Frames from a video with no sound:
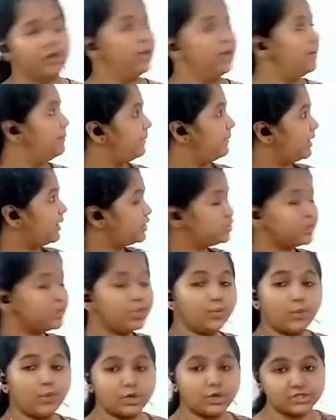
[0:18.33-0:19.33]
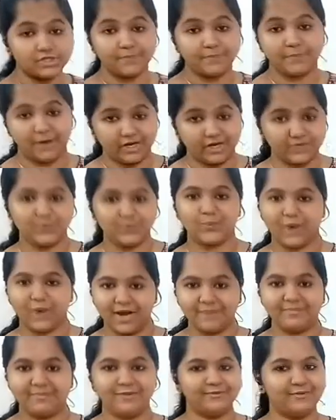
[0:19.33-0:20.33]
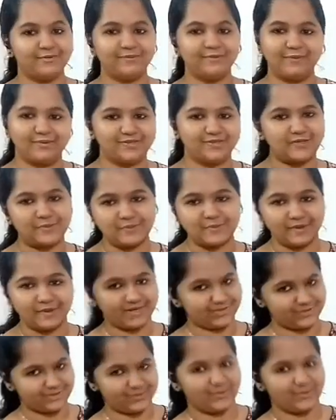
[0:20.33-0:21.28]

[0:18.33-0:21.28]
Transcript: Make sure you watch the part 1 before watching part 2.